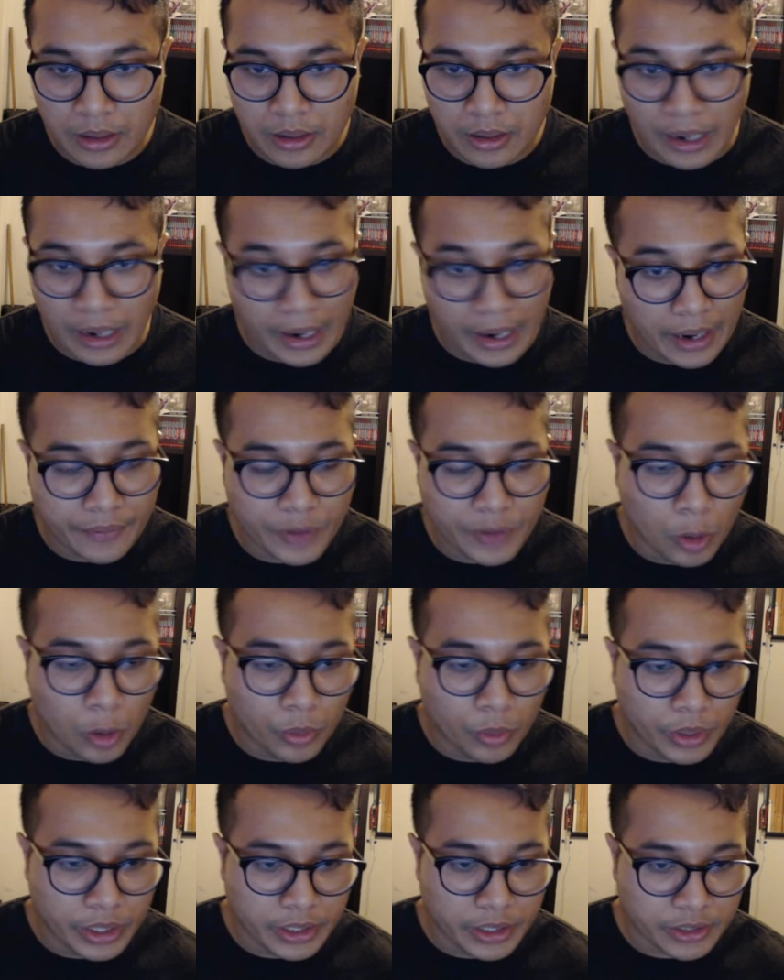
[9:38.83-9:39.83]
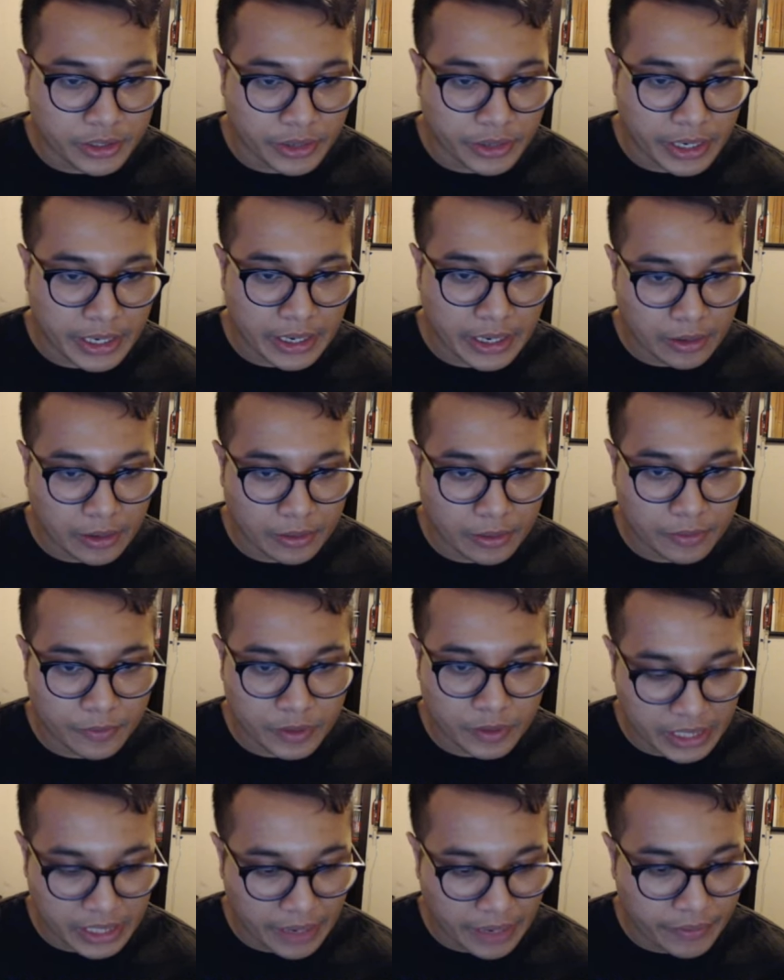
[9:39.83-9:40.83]
I have no words right now for
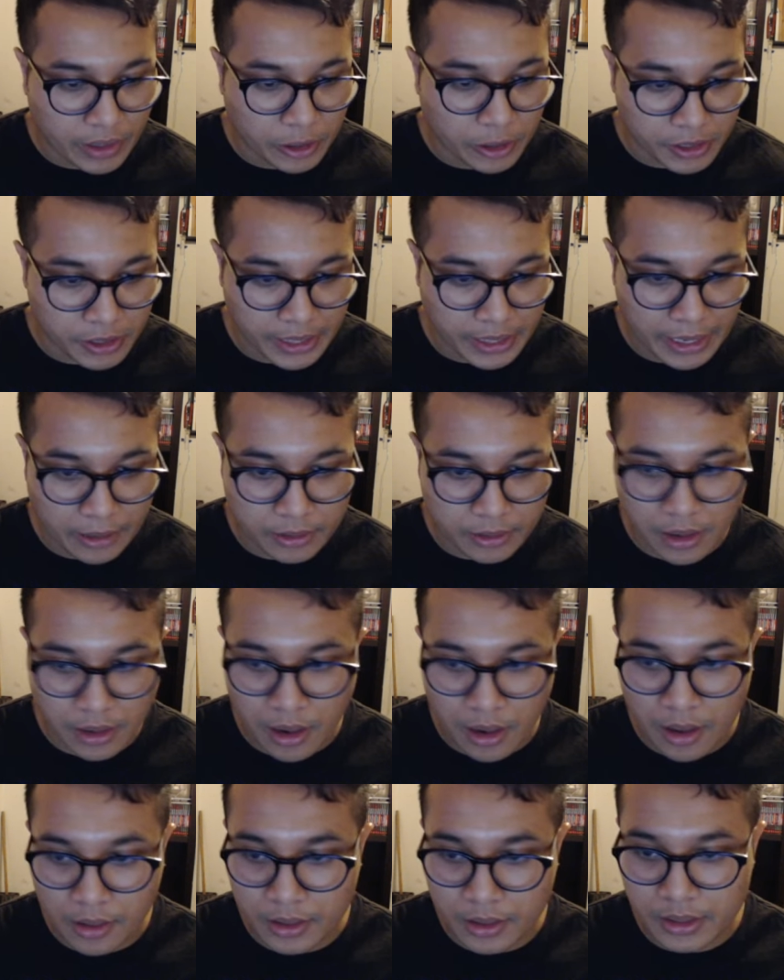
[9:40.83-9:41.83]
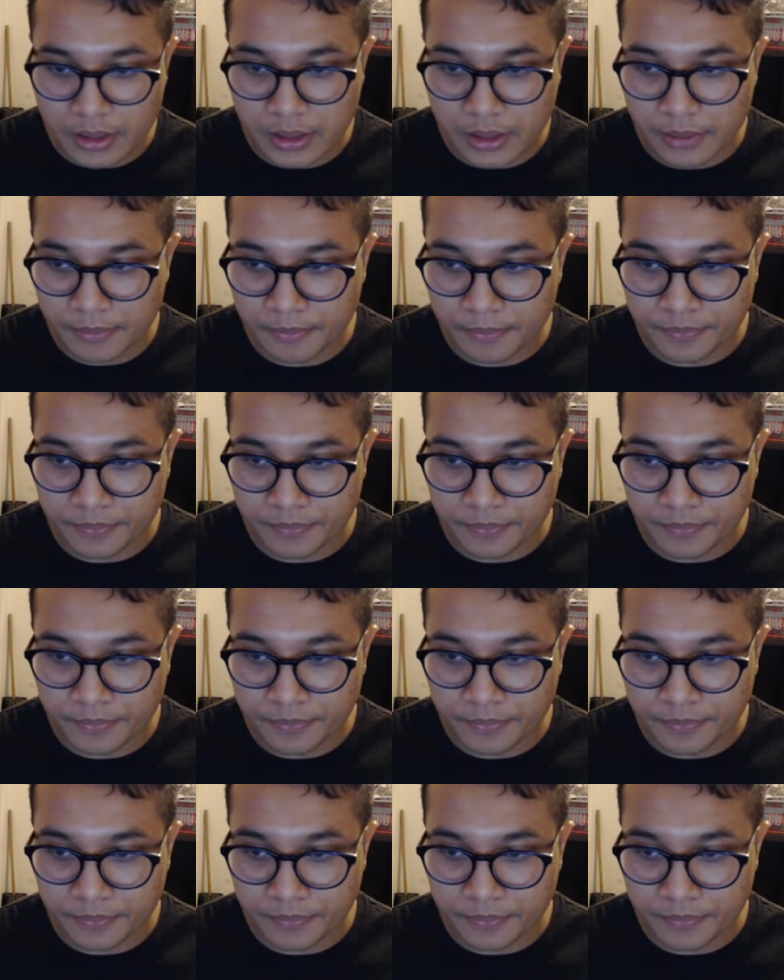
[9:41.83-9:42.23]
$700,000.